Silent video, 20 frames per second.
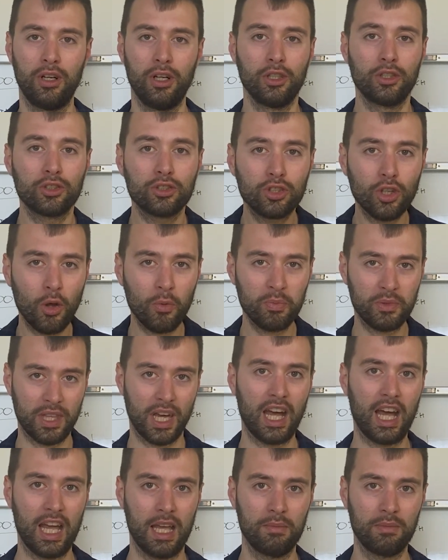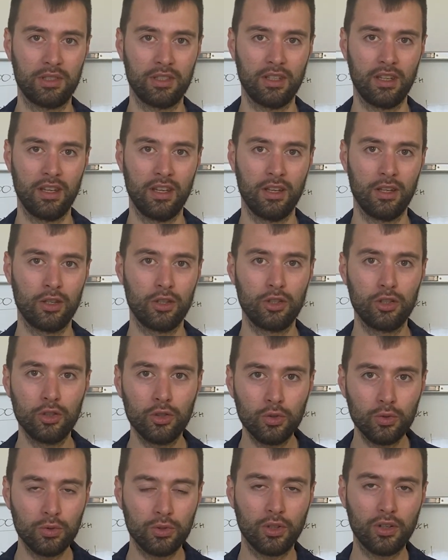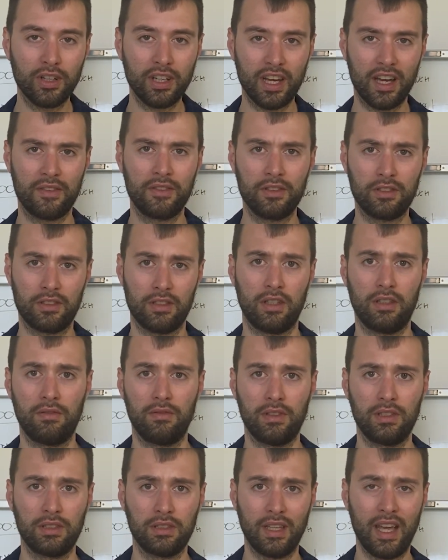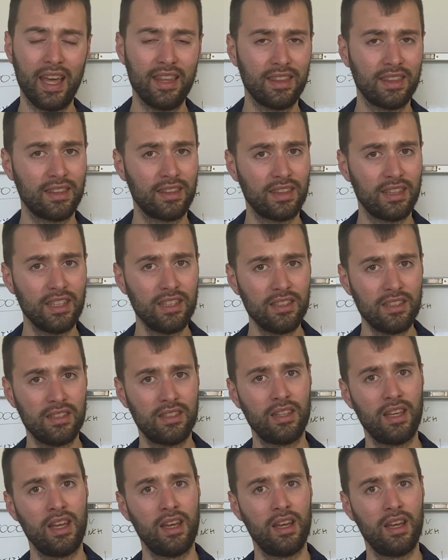Sometimes you don't get the service, and this